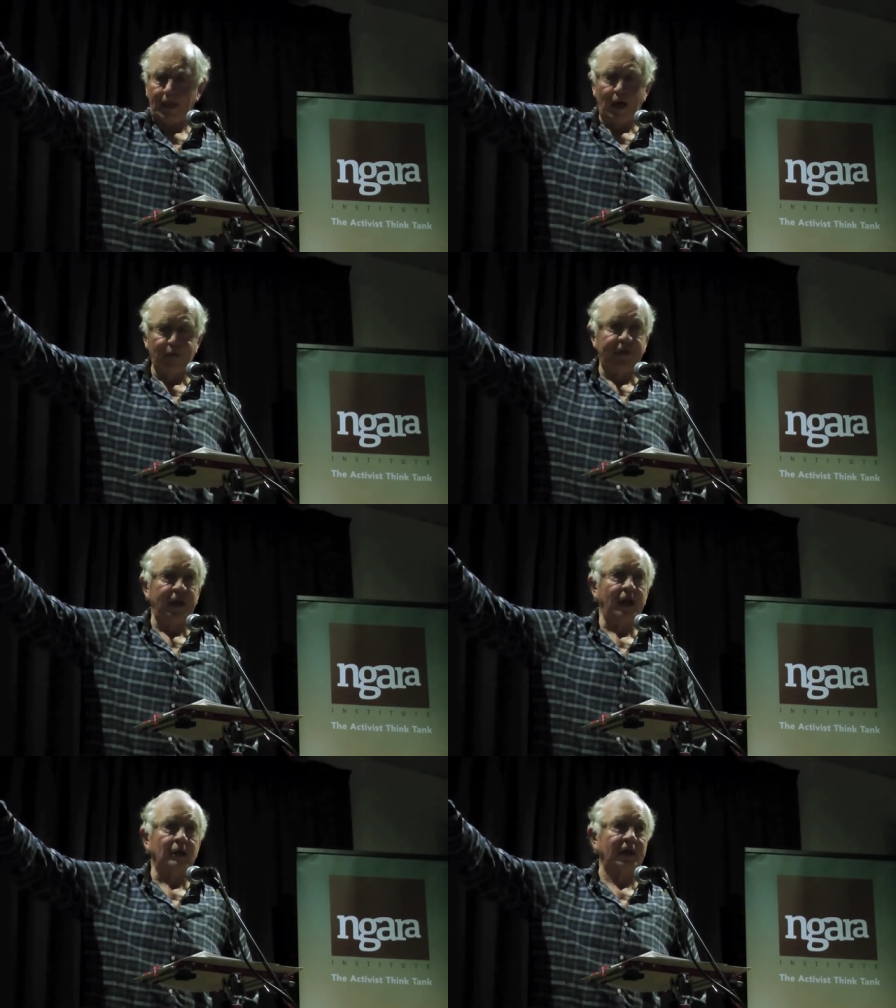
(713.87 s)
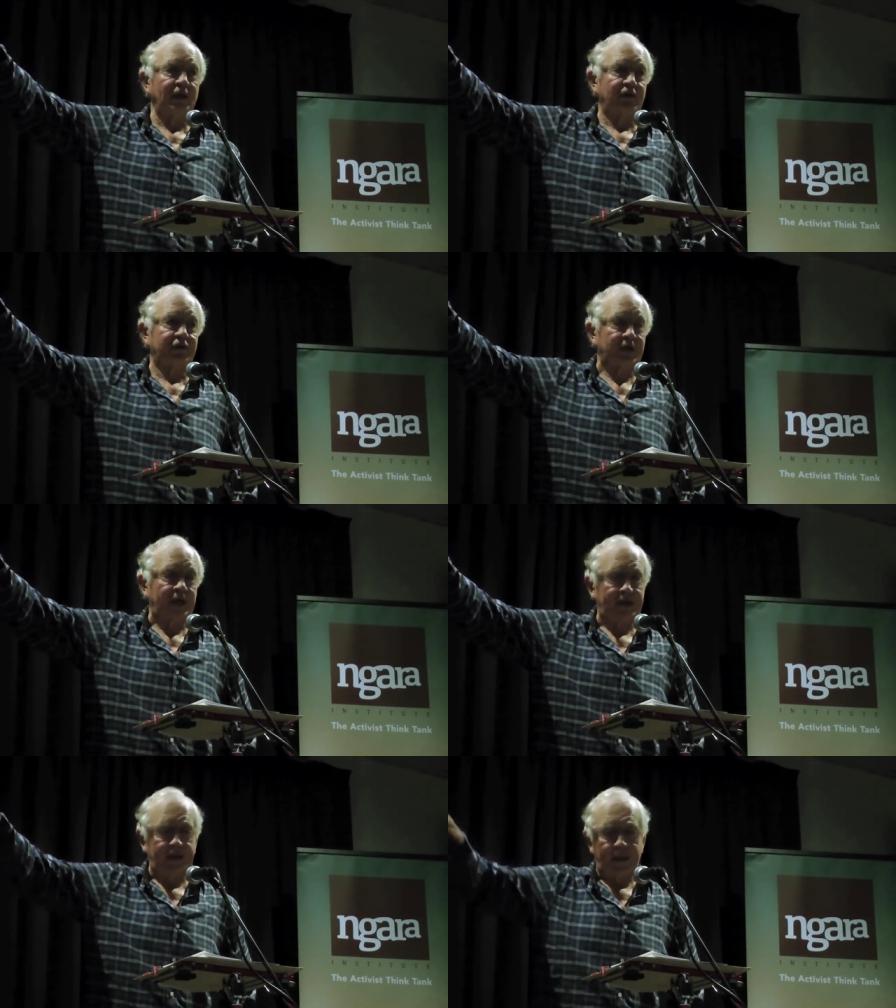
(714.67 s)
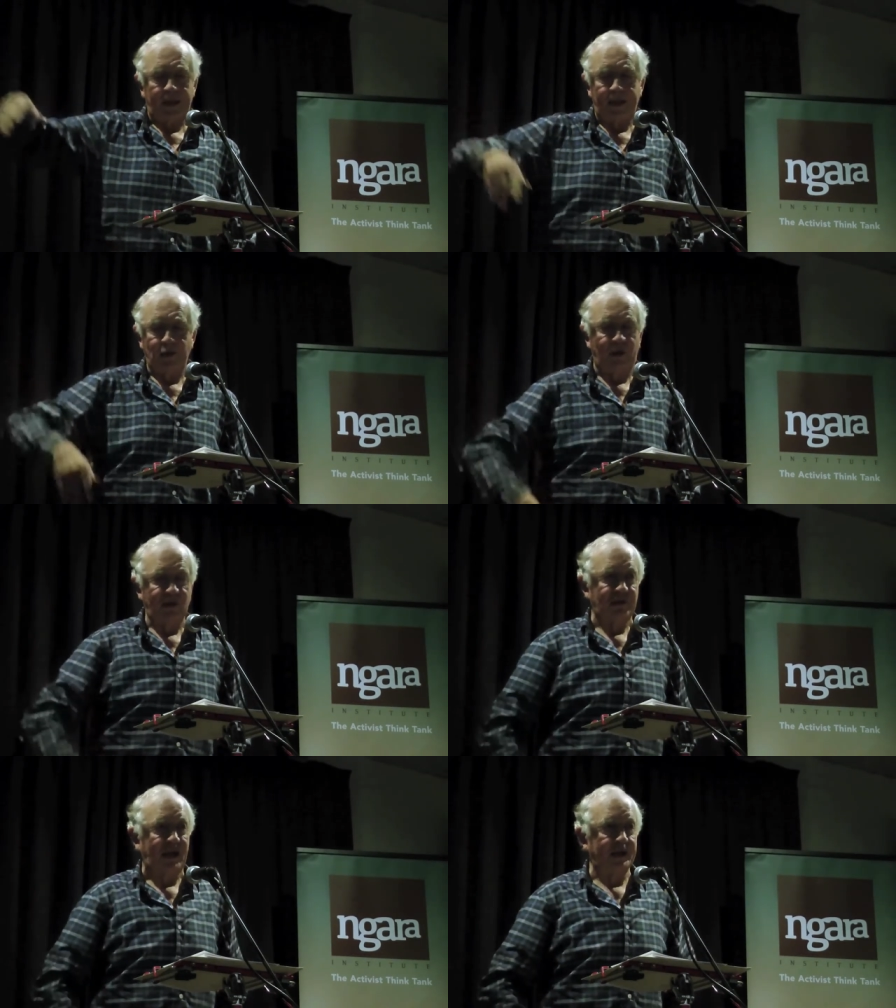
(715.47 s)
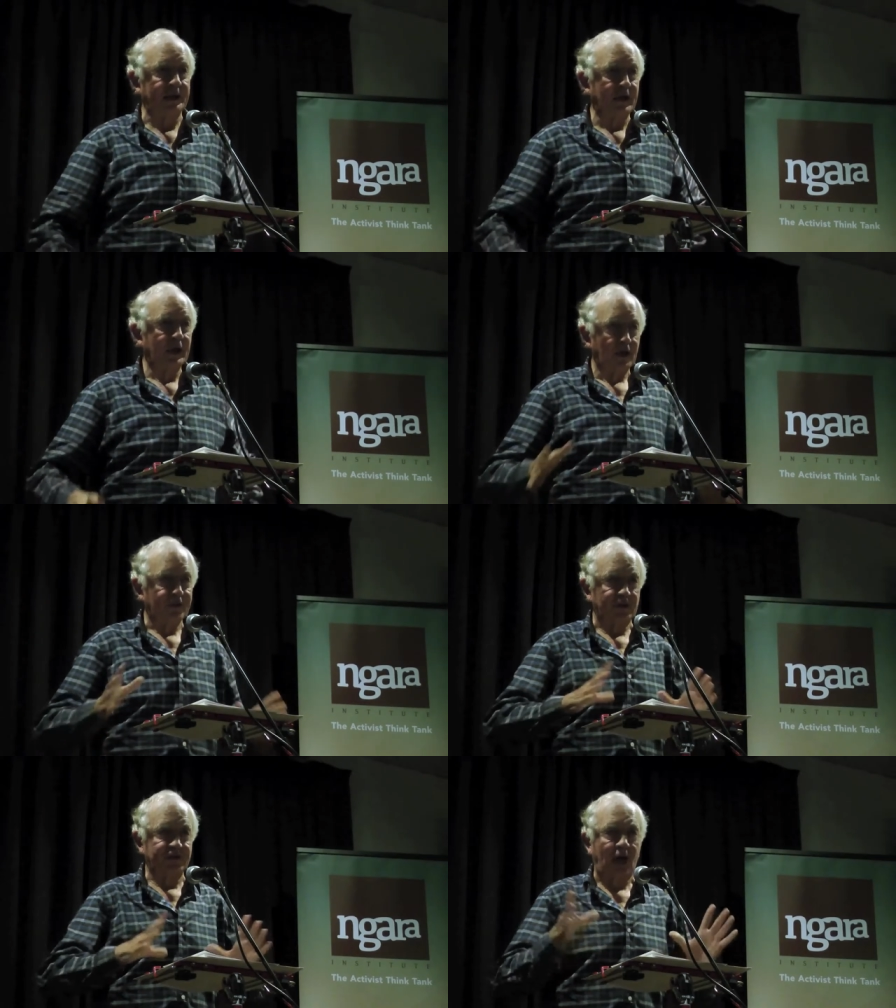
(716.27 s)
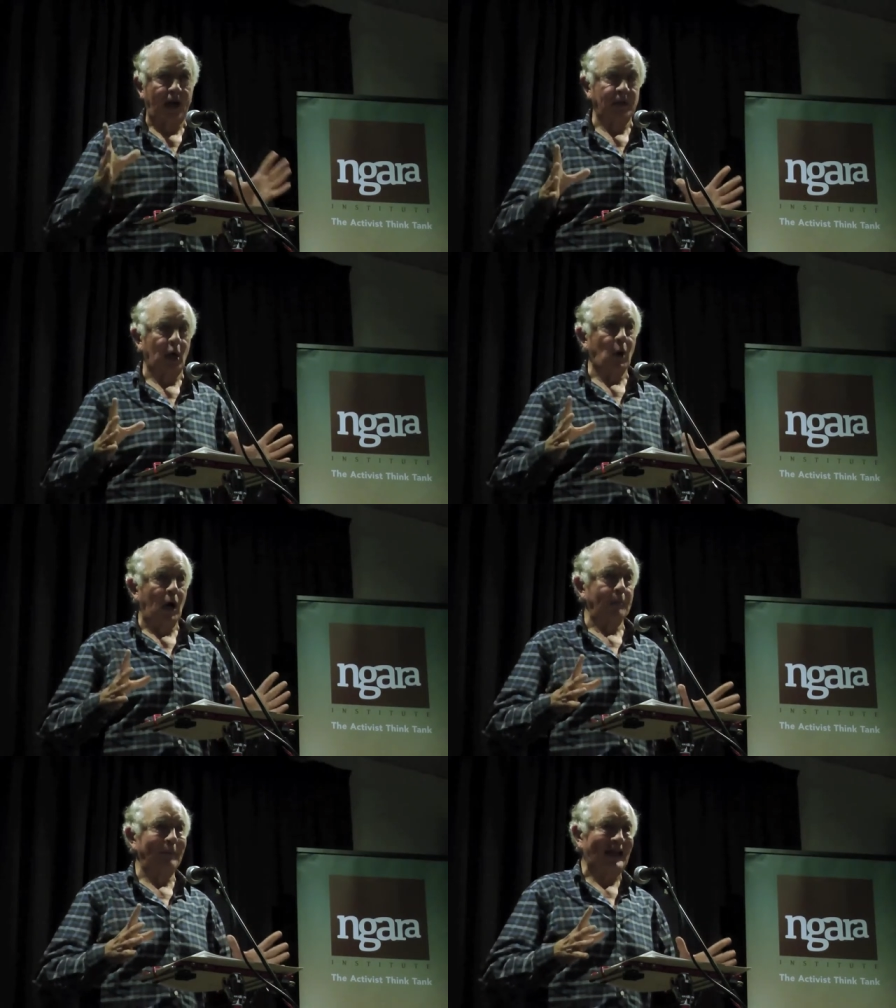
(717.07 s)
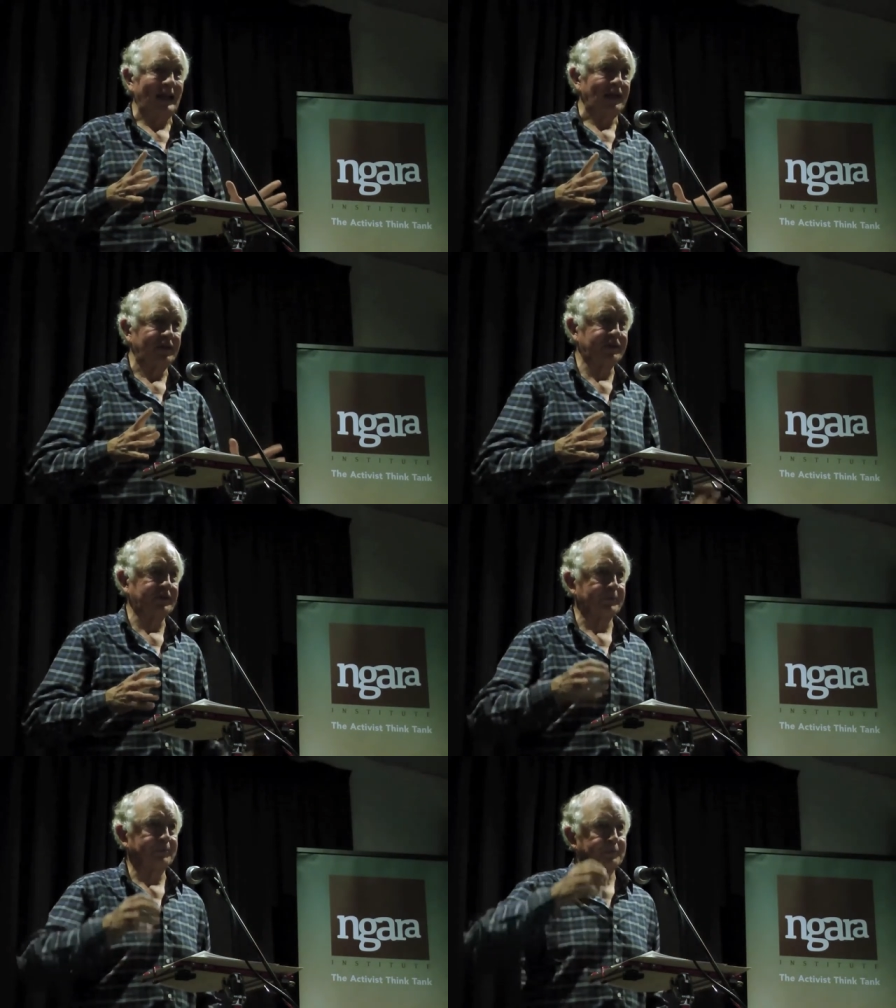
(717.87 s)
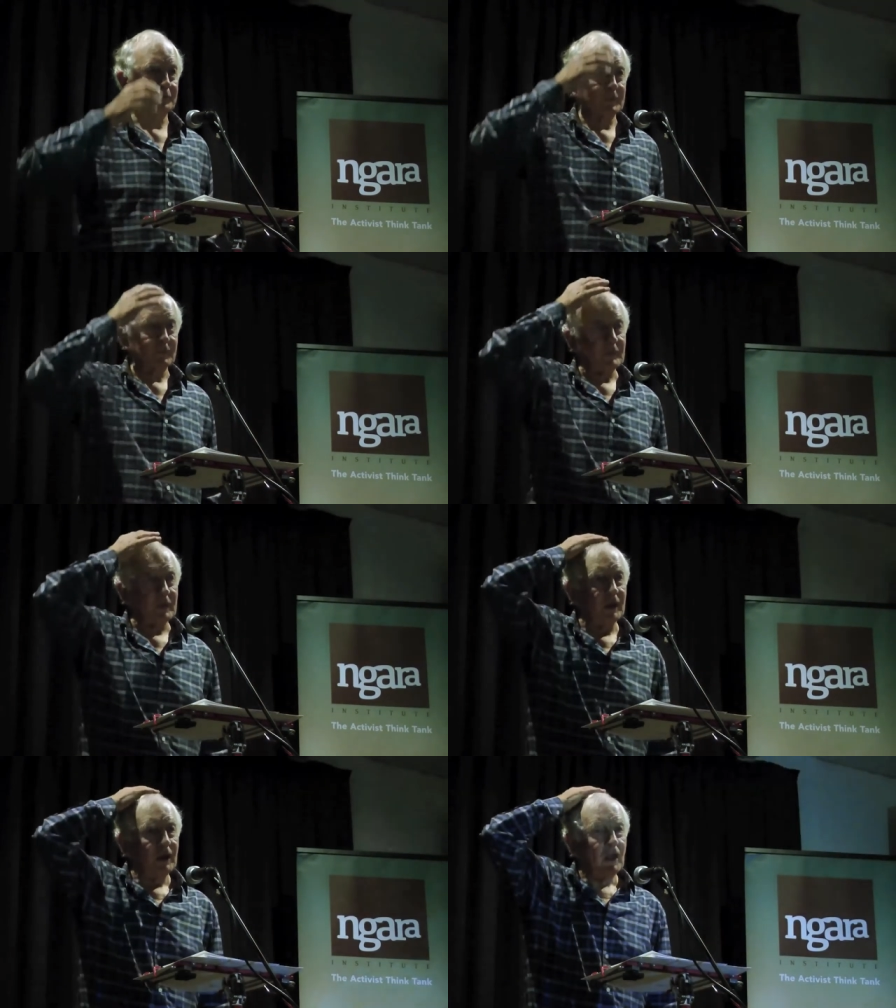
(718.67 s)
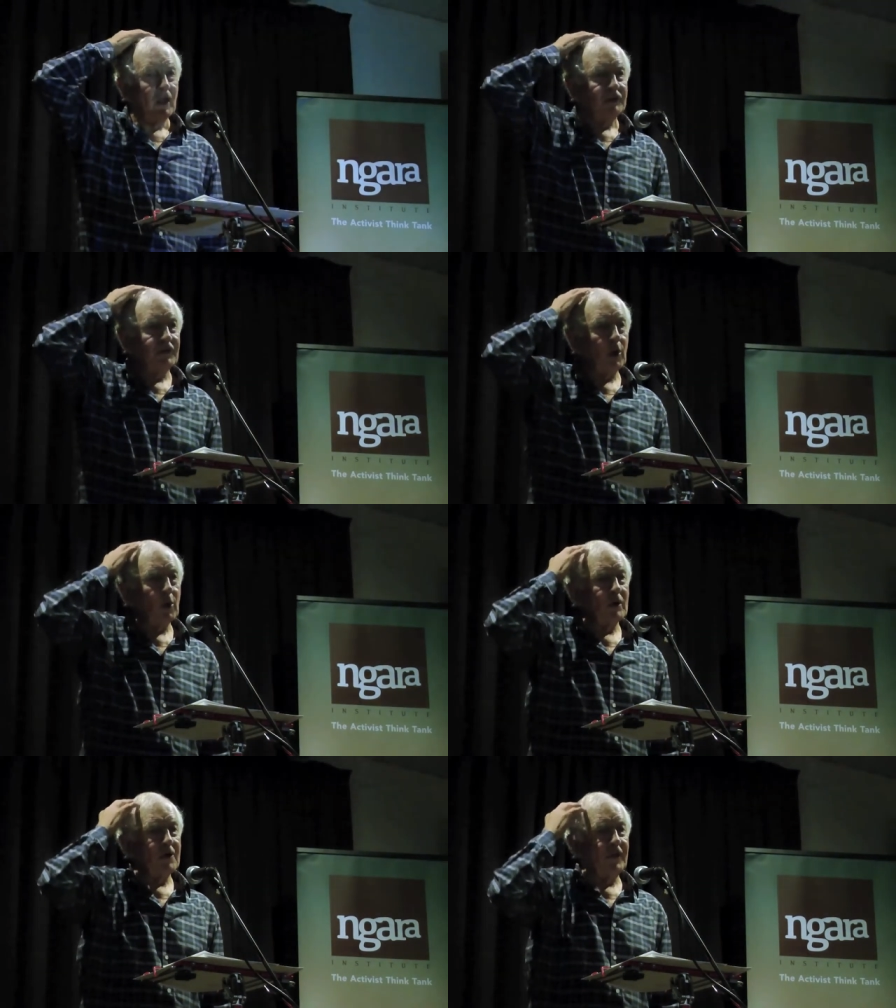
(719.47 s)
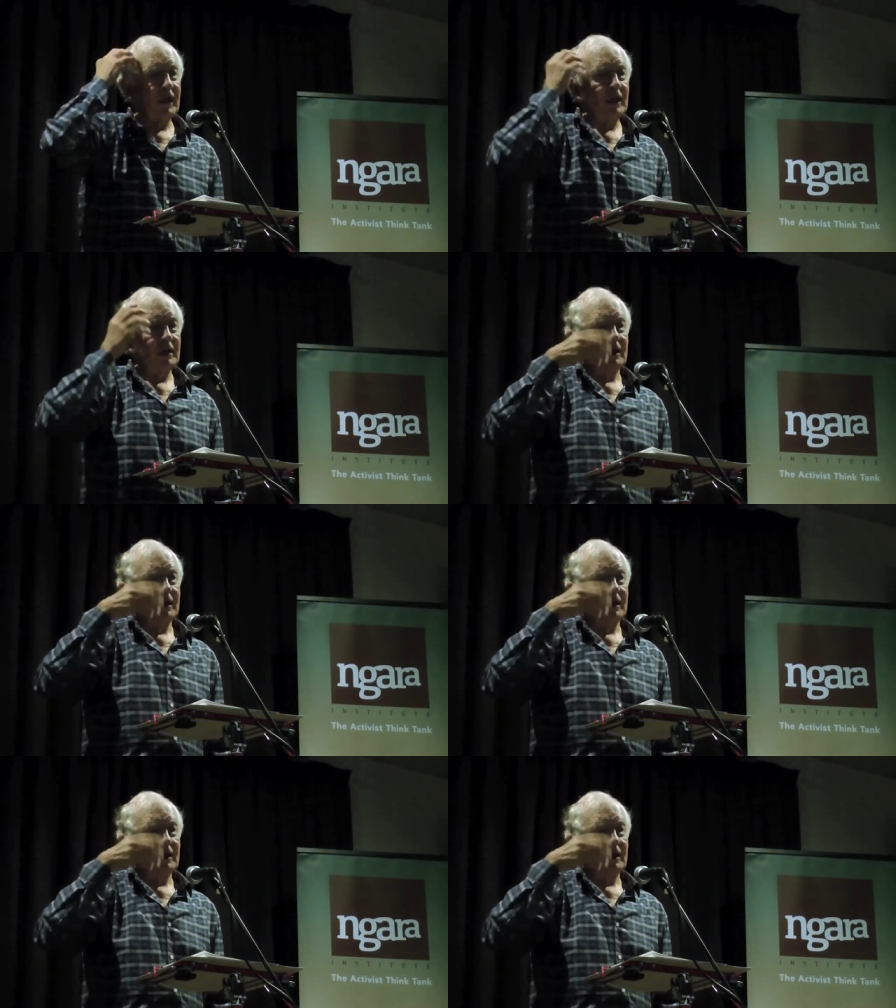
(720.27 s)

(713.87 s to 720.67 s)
of the nickel industry in, in Queensland, and for a time go home penniless. So the